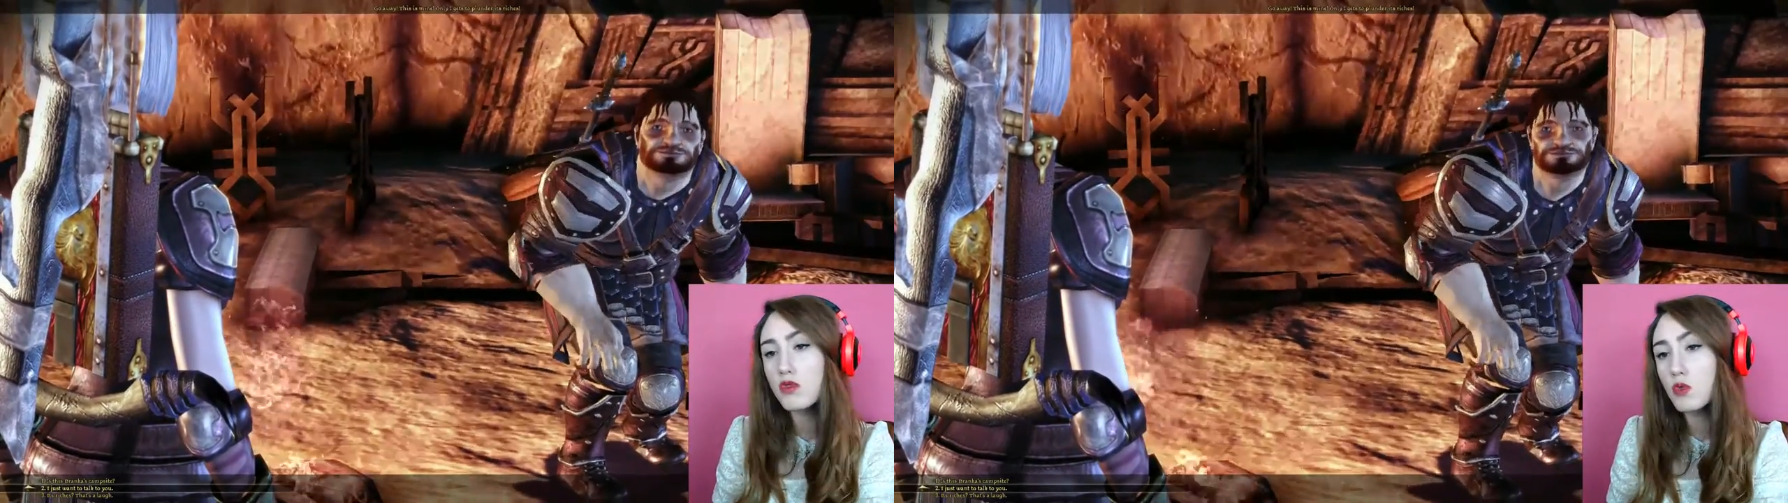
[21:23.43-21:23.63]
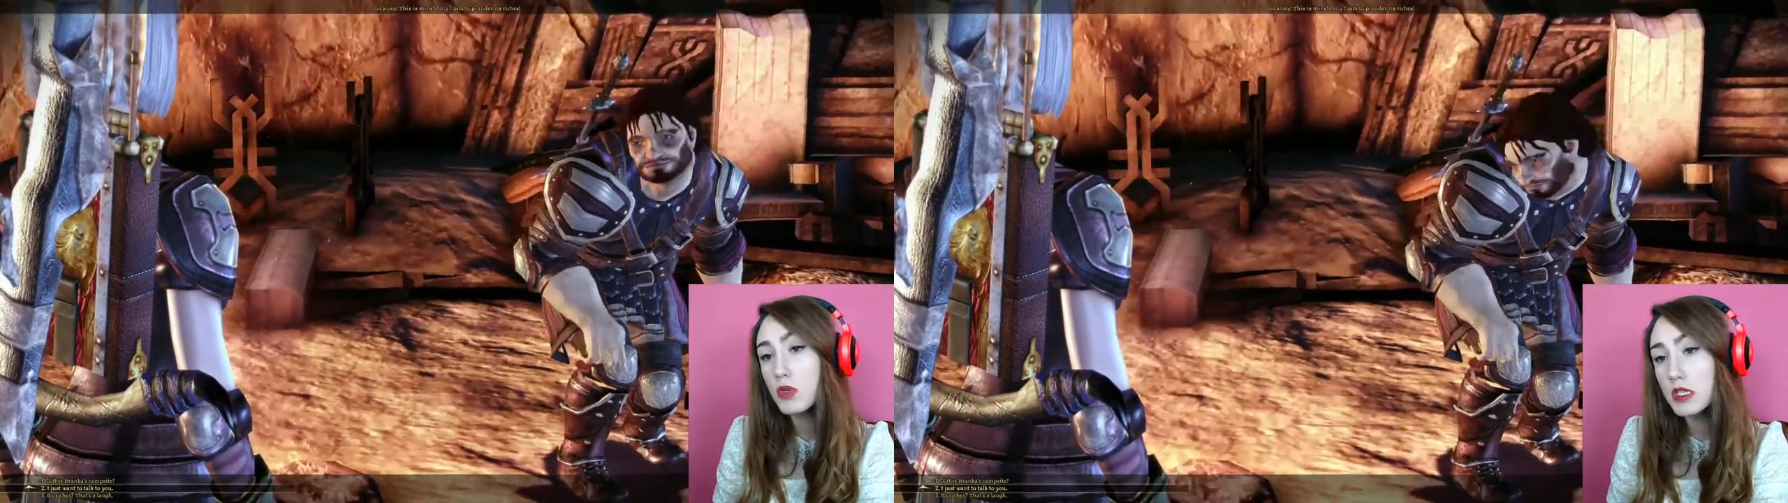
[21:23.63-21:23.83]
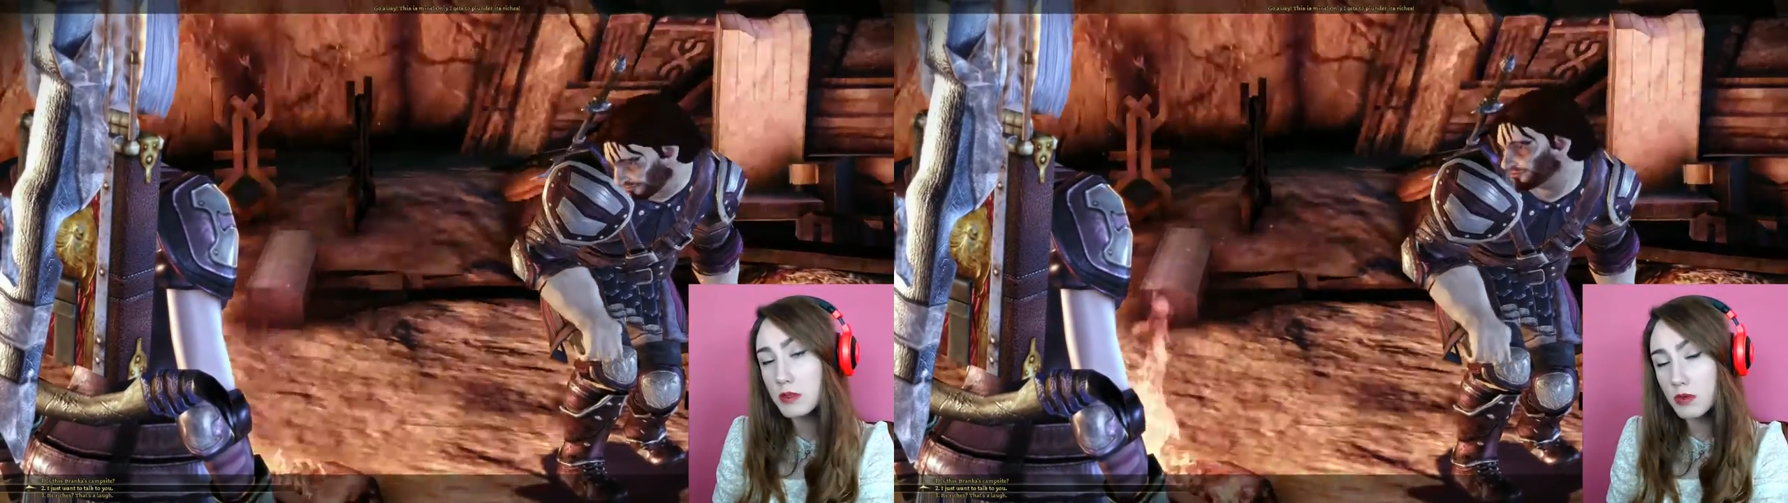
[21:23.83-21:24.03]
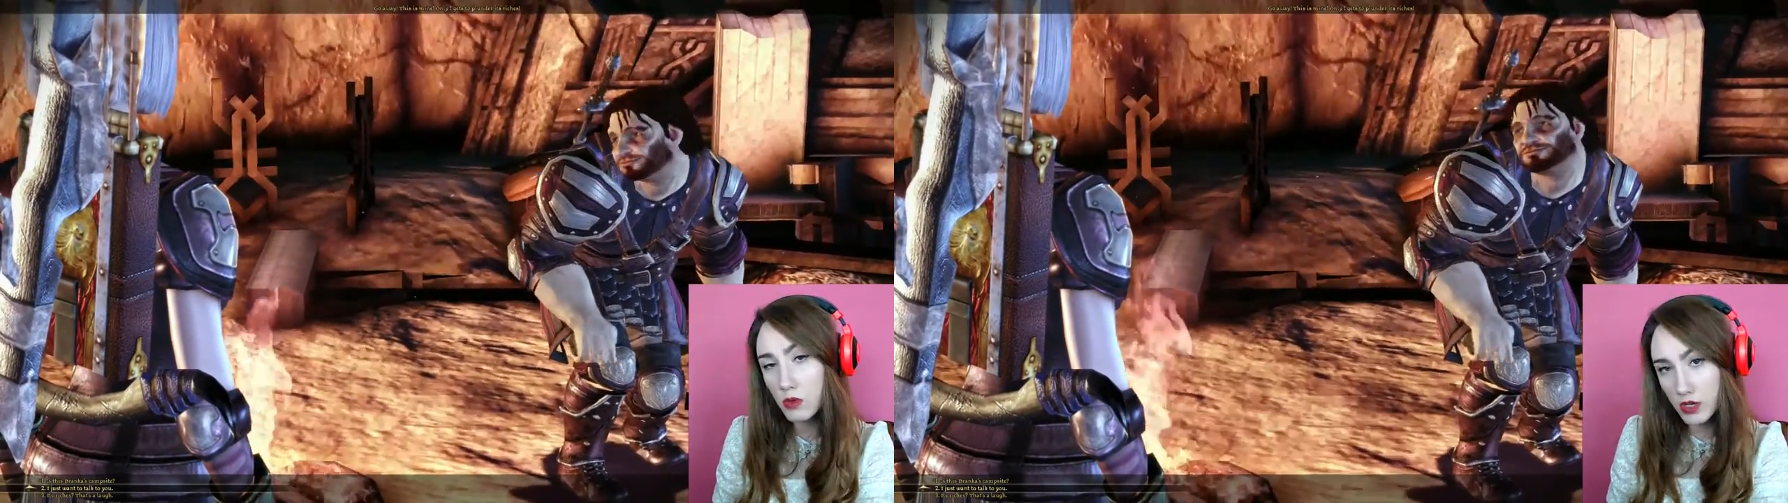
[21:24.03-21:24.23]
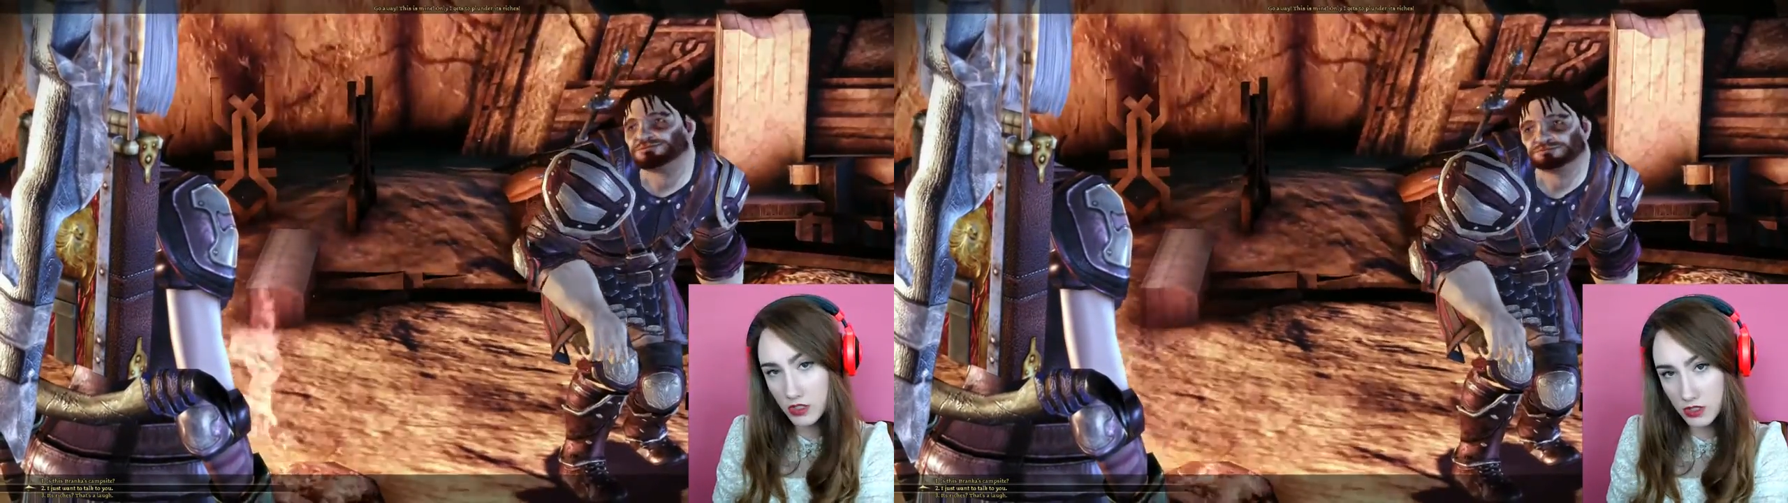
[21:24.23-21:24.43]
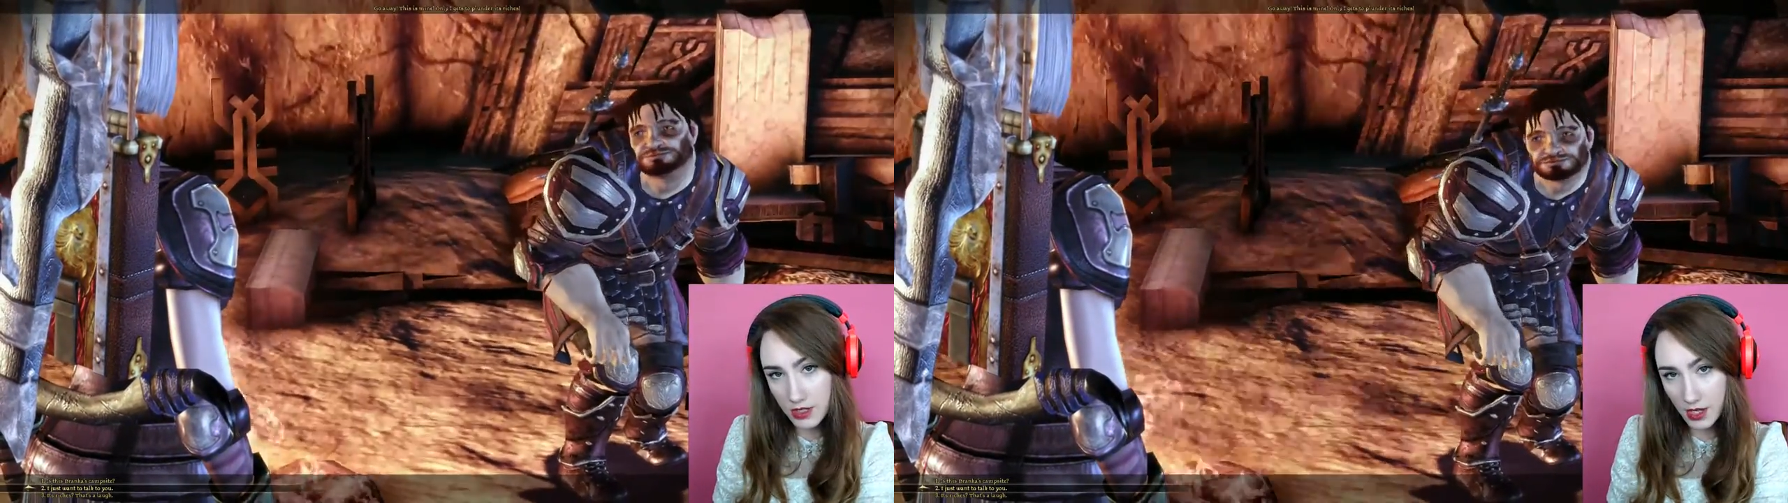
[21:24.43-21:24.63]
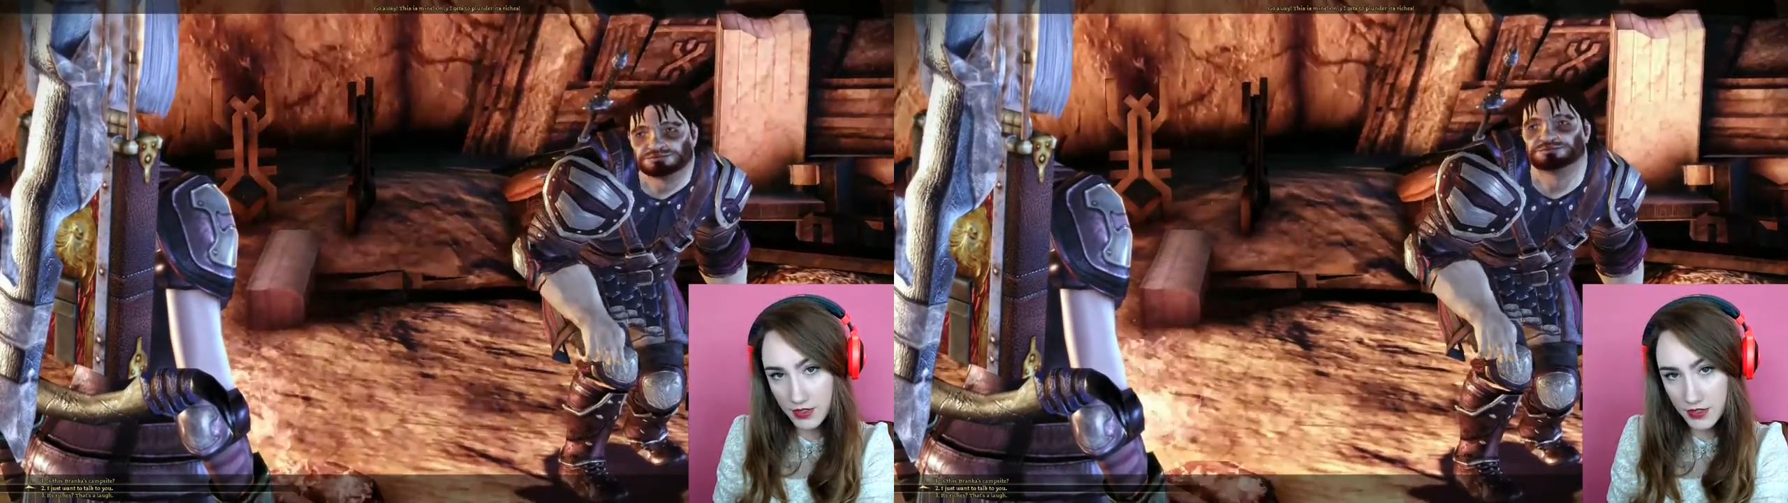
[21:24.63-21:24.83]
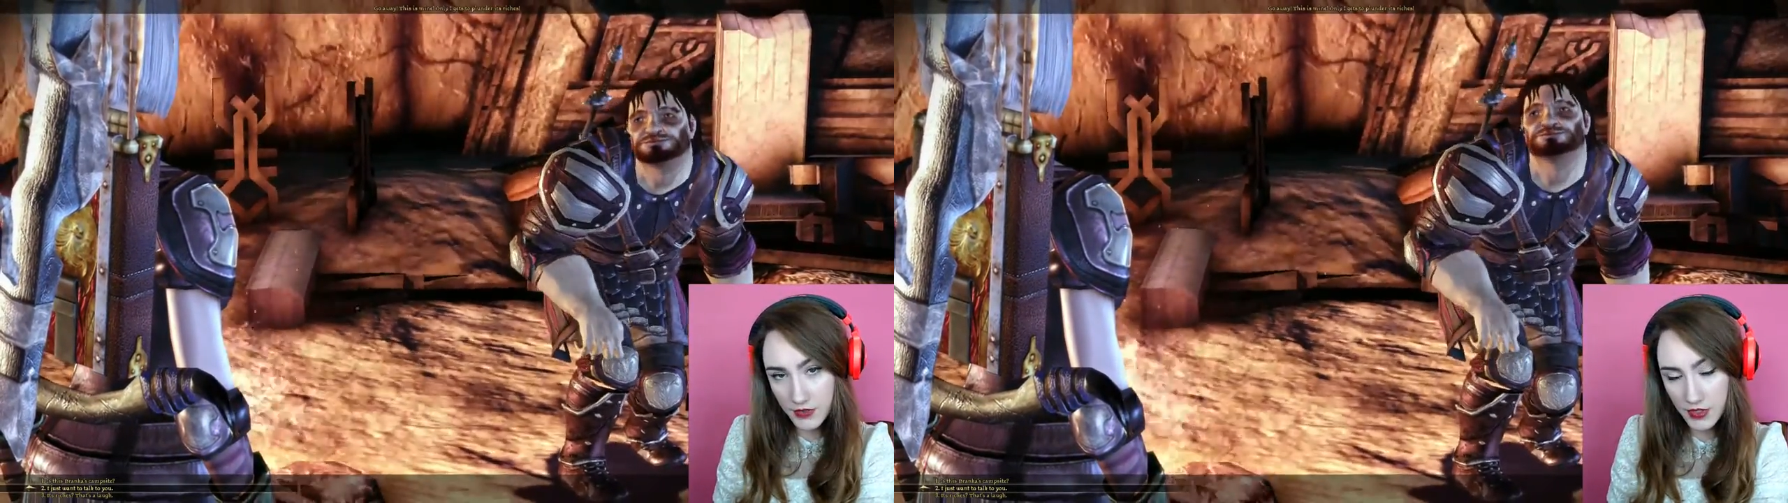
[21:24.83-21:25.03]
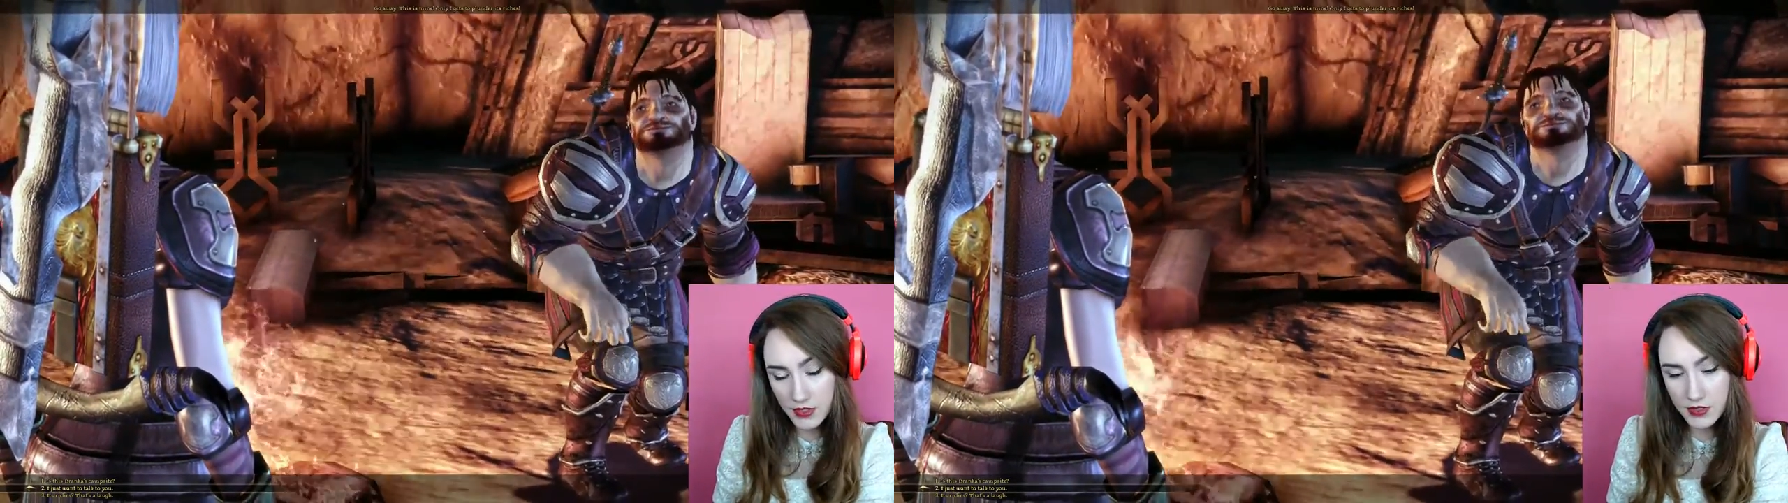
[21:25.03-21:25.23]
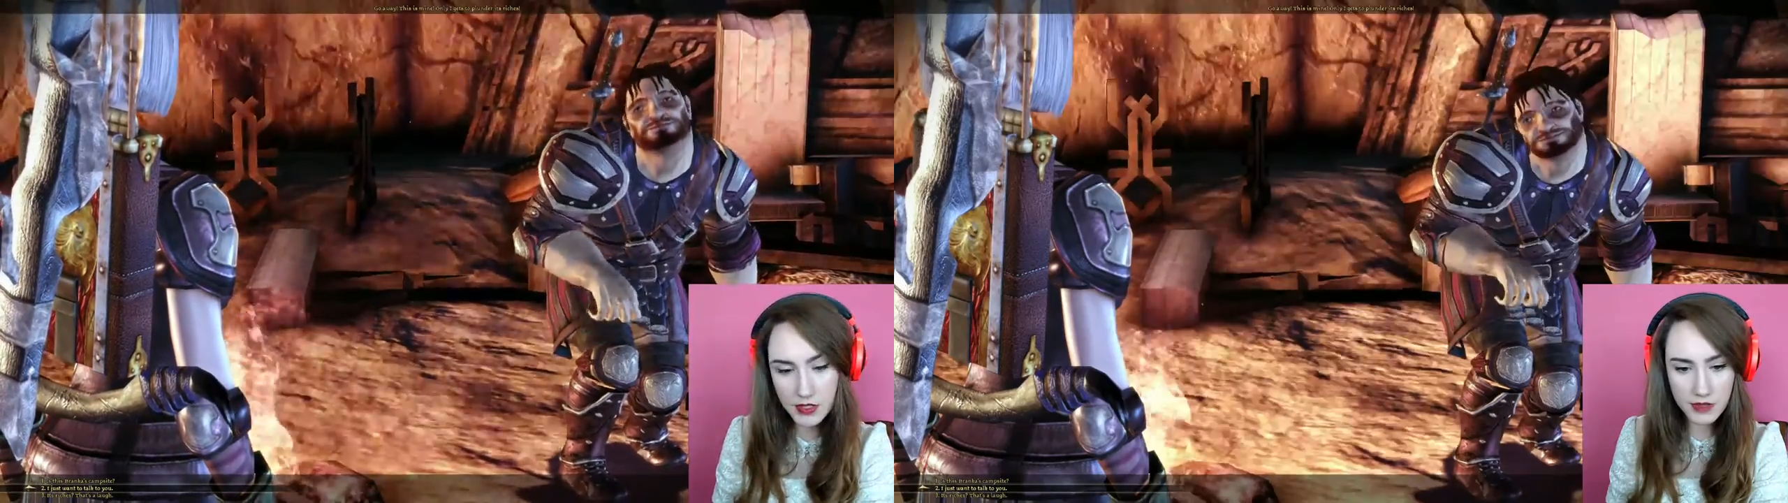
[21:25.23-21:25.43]
reasonable question to ask
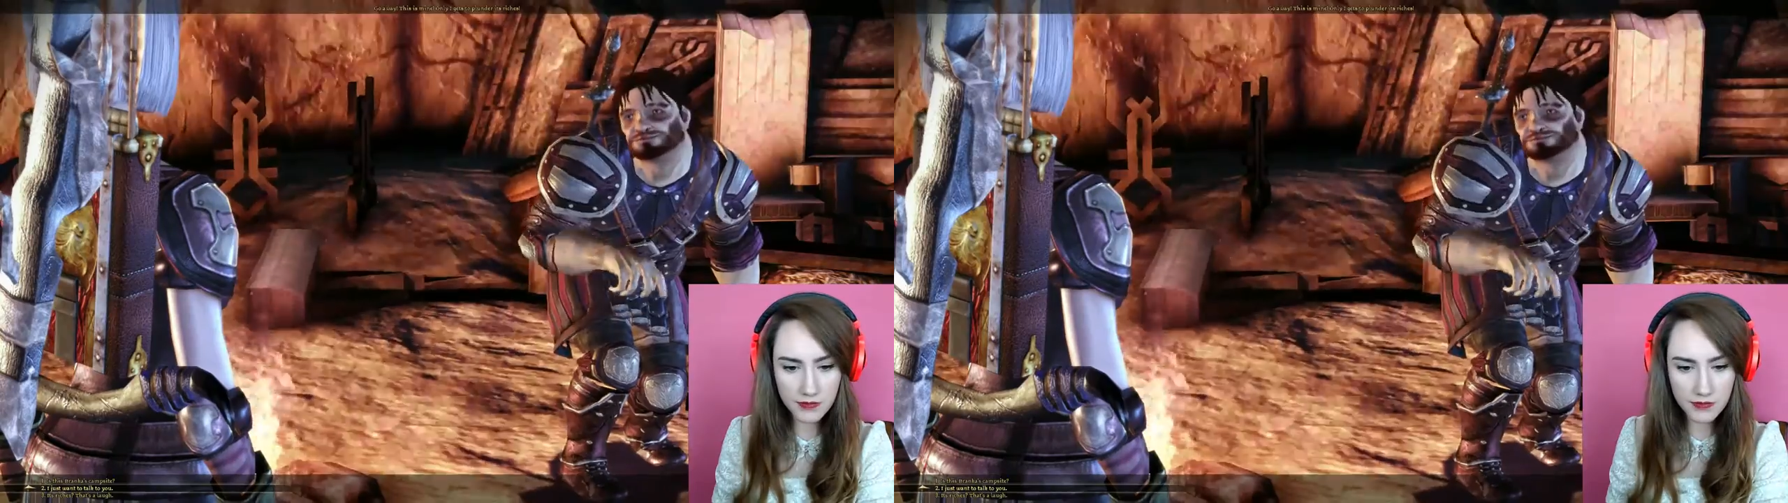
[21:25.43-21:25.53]
first.